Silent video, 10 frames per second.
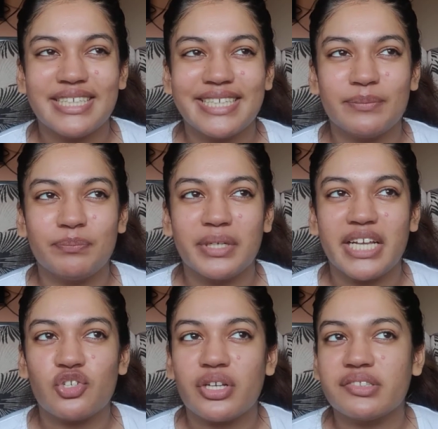their
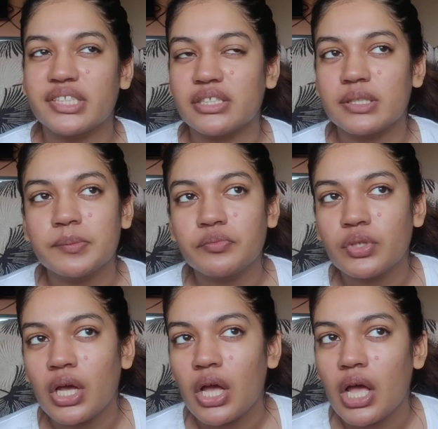beatrice serum
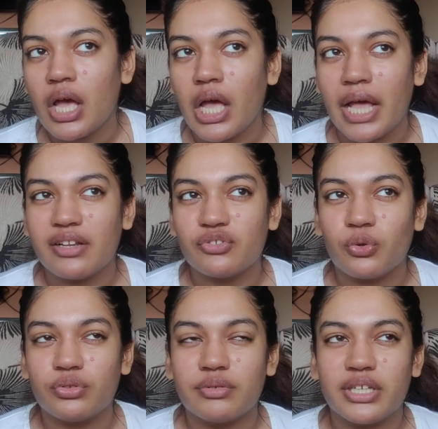and it's
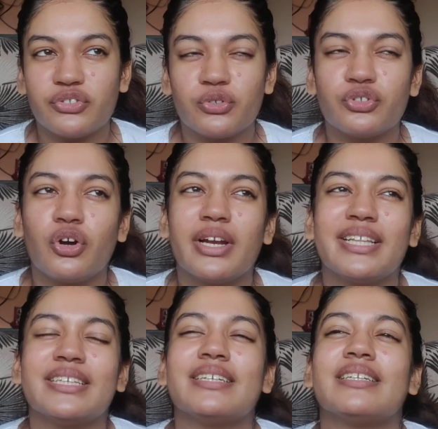all it's also got
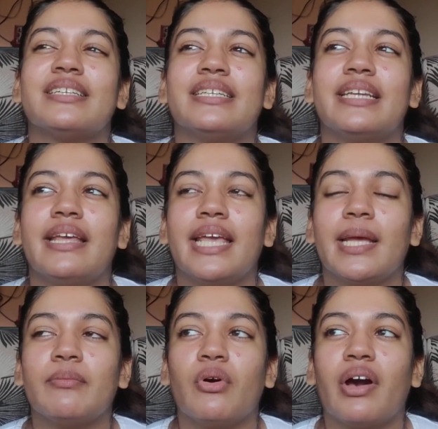i think
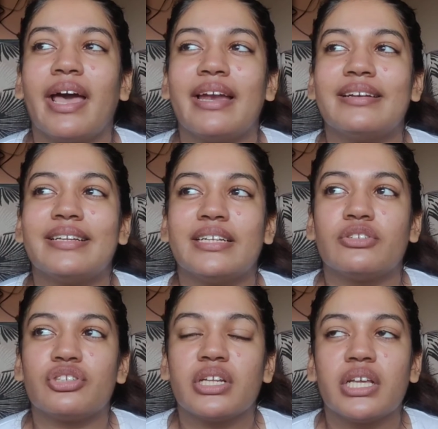neem and tea
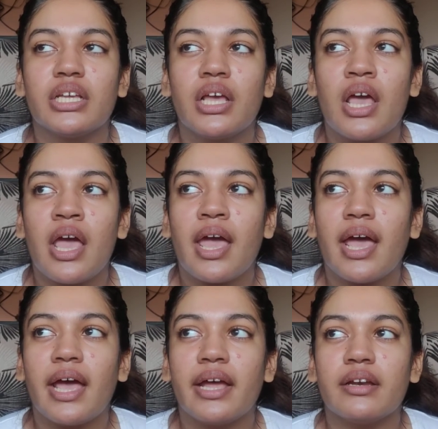tree
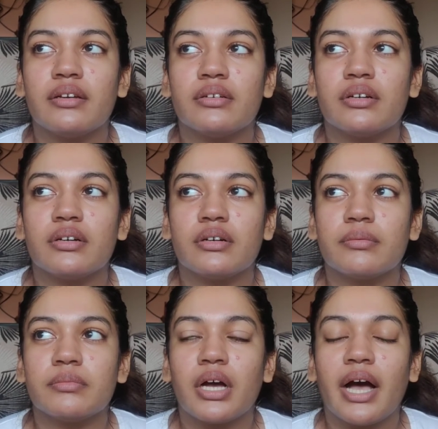and
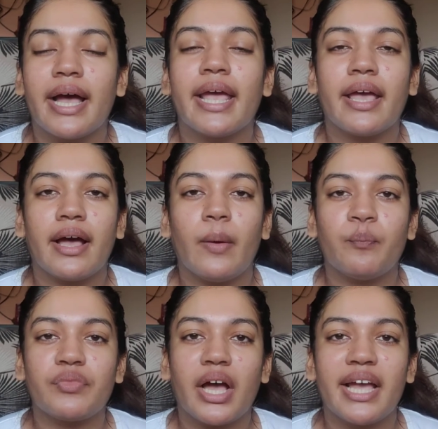uh, i
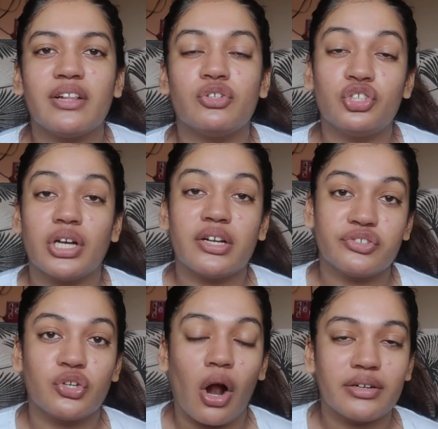i
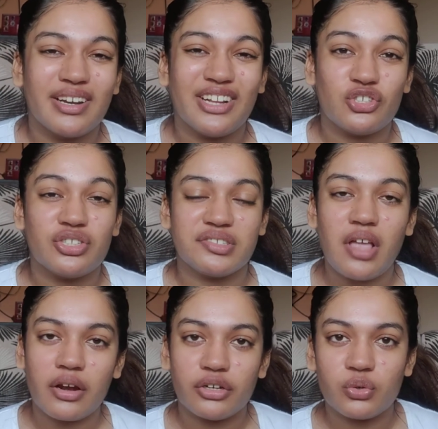just got and i just
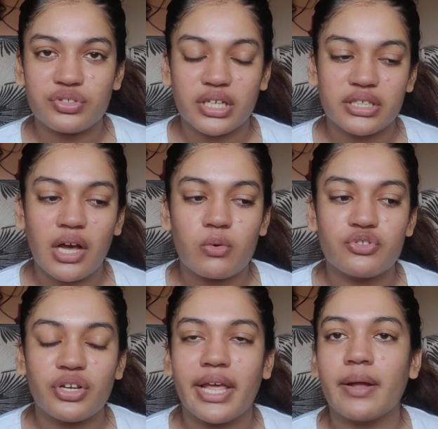started using it
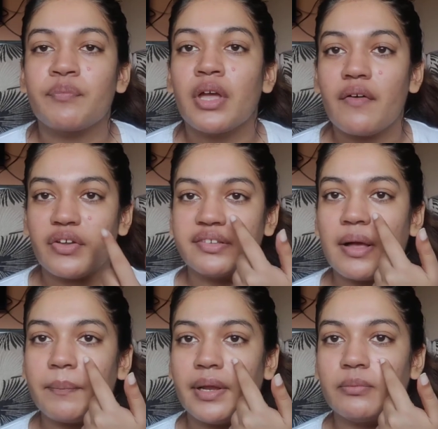out so like for
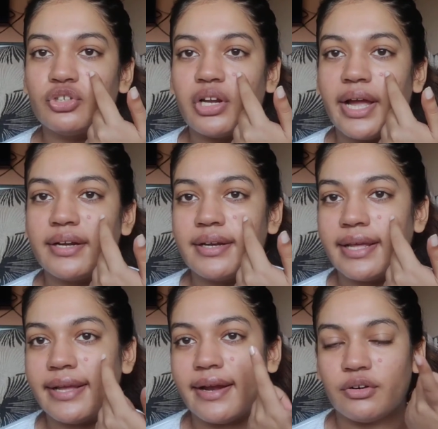example i'm trying to
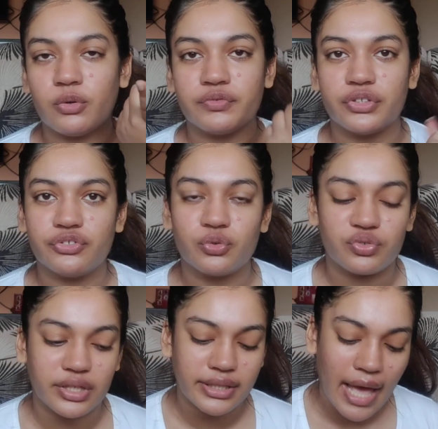like get rid of this
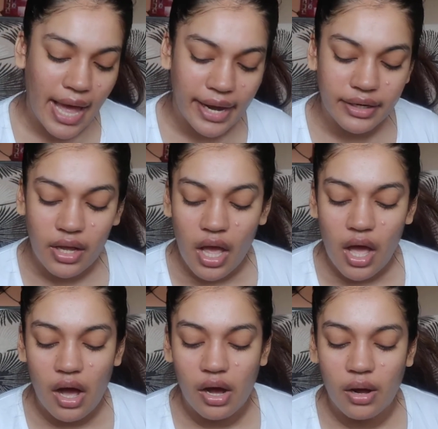using that
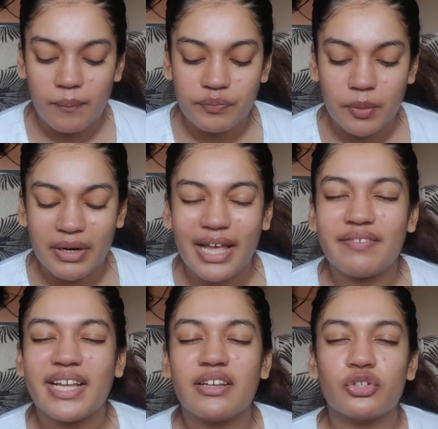um but
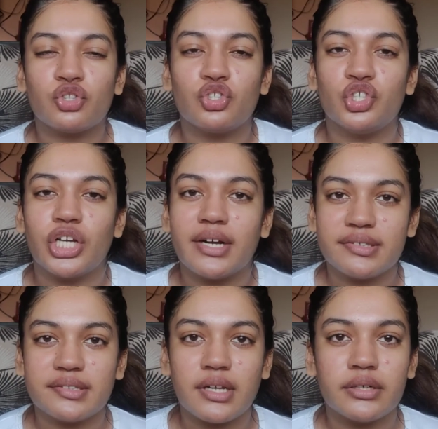i've like
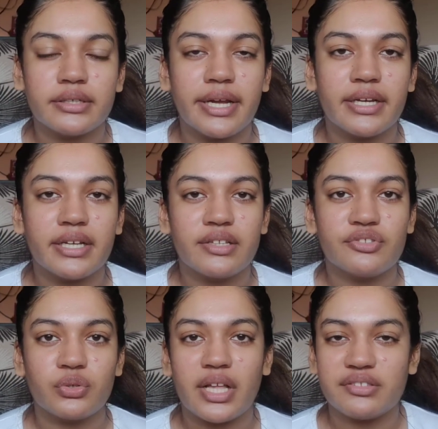just started getting
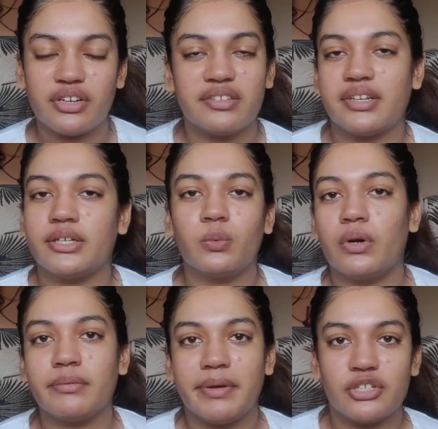it so that's the reason i
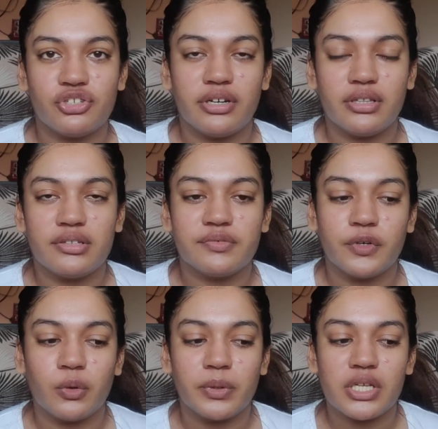don't want to mention it in this
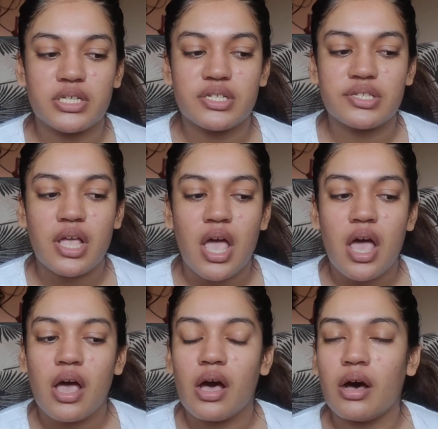video because
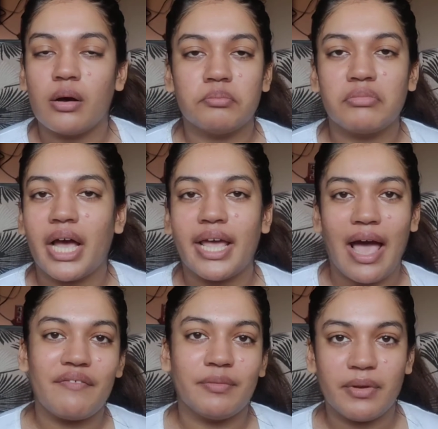um, I
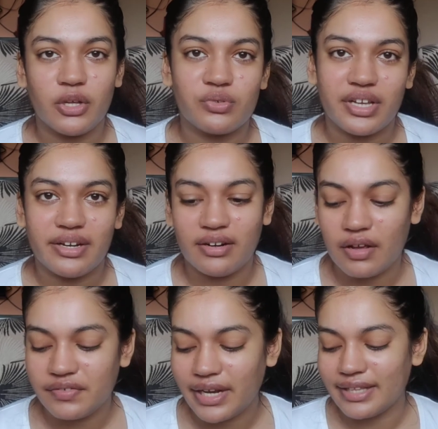haven't been using it
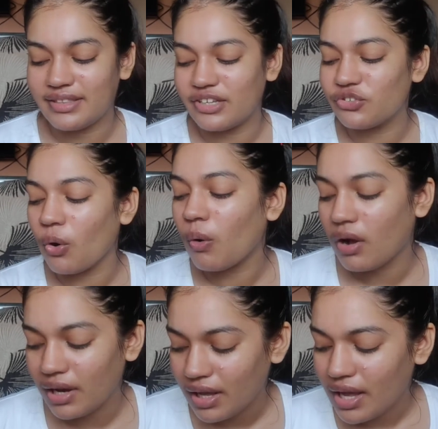enough and like these
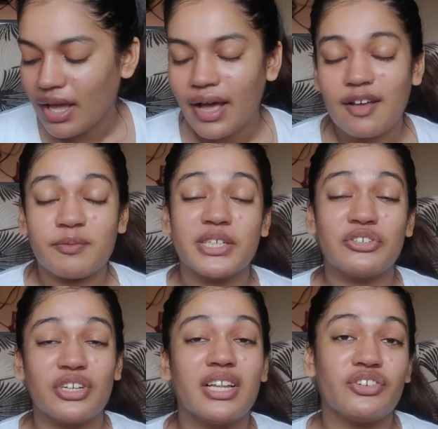all I've
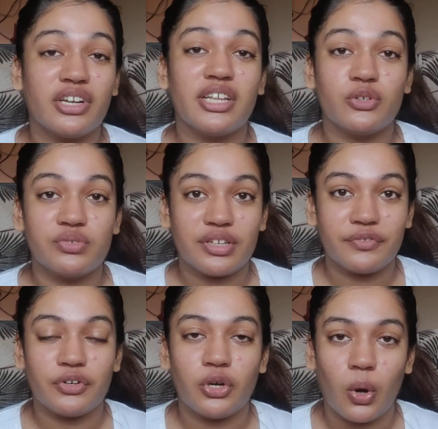been really really
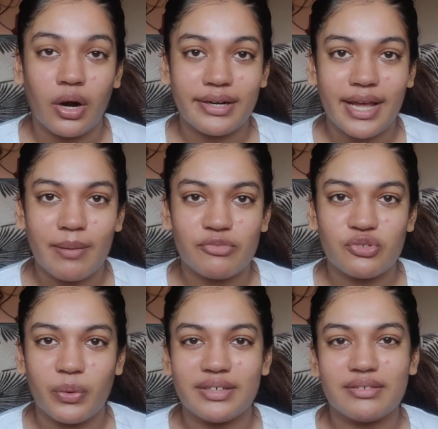using for a long time
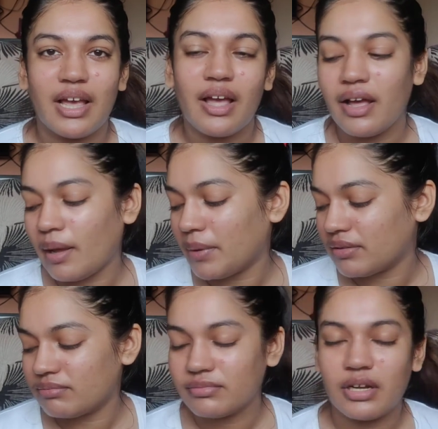so it I
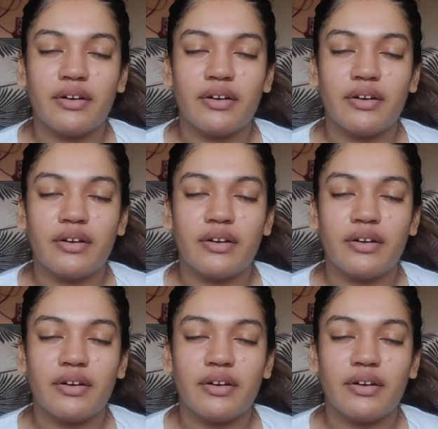mean